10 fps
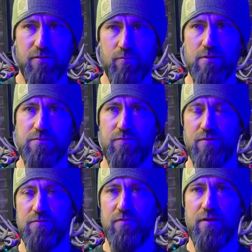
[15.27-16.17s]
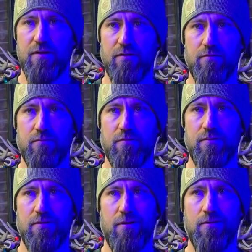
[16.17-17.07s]
the reason for this video,
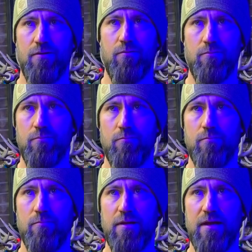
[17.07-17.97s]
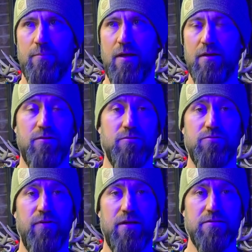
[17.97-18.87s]
y'all know me, I'm not a huge
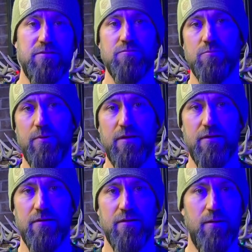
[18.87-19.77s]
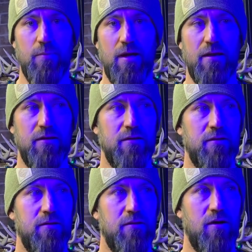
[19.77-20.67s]
fan of social media. I'm not
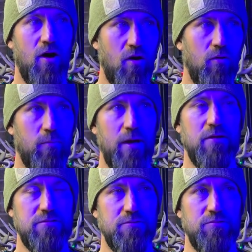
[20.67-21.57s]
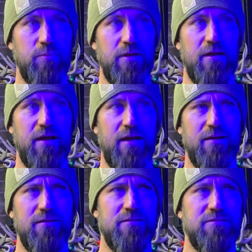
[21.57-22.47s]
all about social media. I got
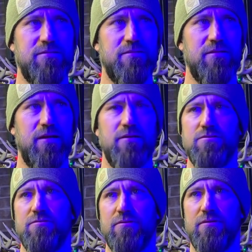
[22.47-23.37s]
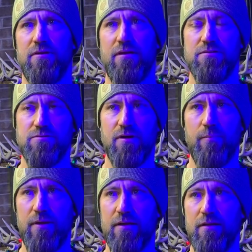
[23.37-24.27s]
into this industry, the industry I'm
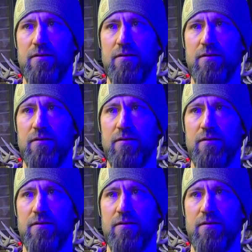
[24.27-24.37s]
in,